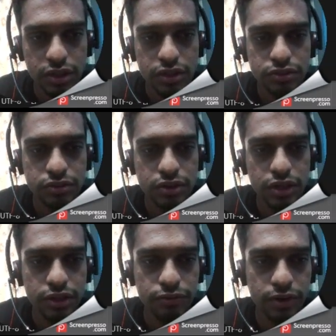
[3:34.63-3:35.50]
So
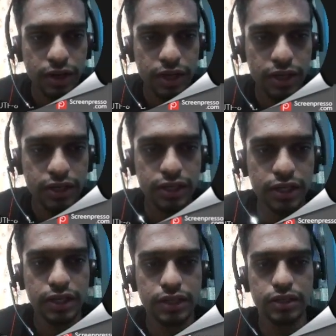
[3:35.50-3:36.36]
like if I
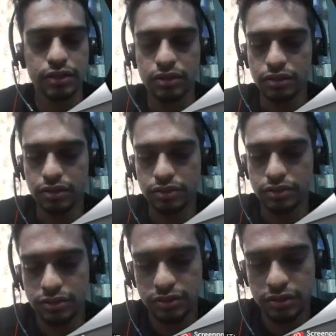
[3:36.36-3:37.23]
create
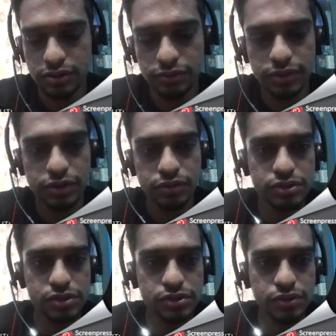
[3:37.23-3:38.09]
if I use
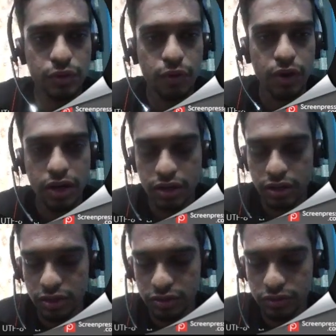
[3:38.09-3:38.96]
this
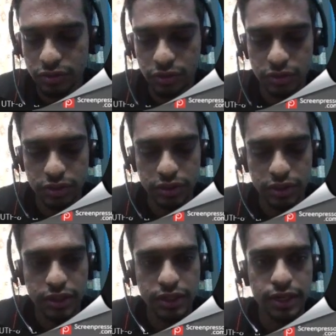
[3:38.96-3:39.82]
ohana dot
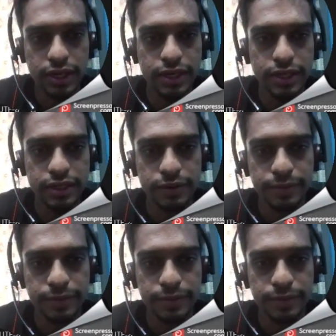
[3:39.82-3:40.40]
heading